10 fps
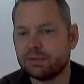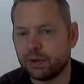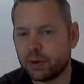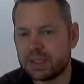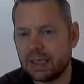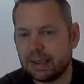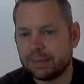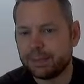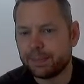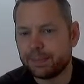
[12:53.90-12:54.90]
40.
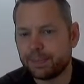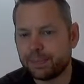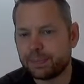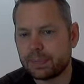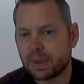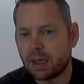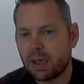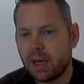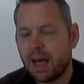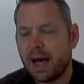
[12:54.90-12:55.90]

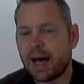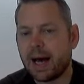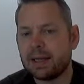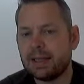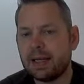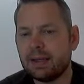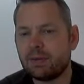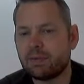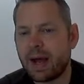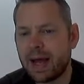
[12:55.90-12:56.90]
And then the
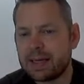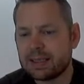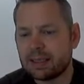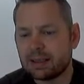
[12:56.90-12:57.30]
red,